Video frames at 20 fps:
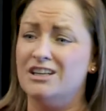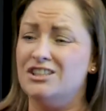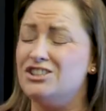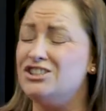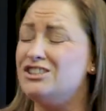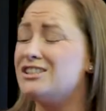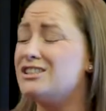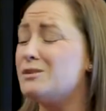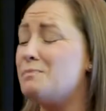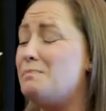She
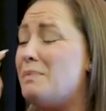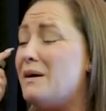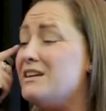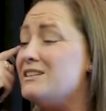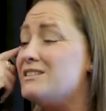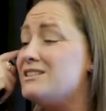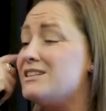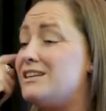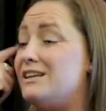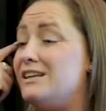said, so
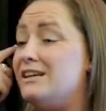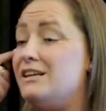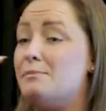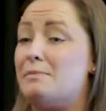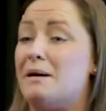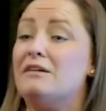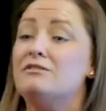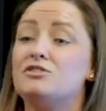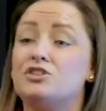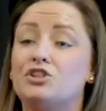basically, in
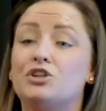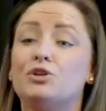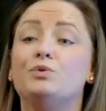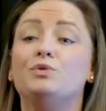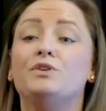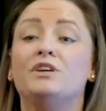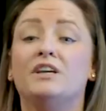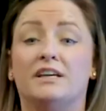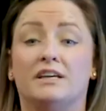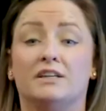about
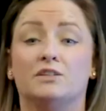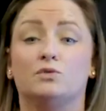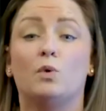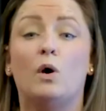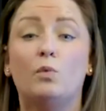2 years,